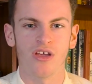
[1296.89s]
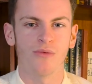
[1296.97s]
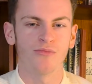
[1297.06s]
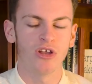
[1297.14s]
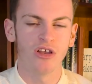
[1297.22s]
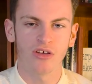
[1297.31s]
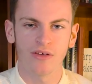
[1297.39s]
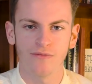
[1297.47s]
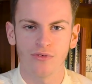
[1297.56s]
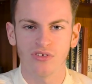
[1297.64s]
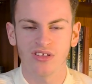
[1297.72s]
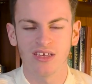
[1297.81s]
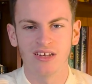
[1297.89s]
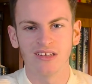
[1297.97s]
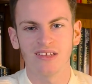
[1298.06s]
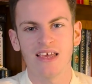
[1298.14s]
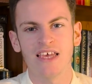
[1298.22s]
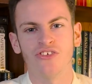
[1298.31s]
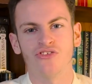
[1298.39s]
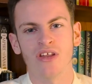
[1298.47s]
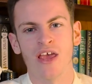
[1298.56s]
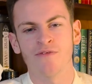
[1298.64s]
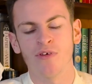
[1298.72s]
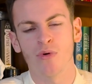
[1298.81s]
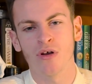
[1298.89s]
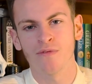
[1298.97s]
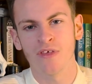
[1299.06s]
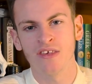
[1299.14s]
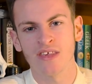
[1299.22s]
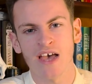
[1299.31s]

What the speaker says: I'm really looking forward to getting to each and every one of these.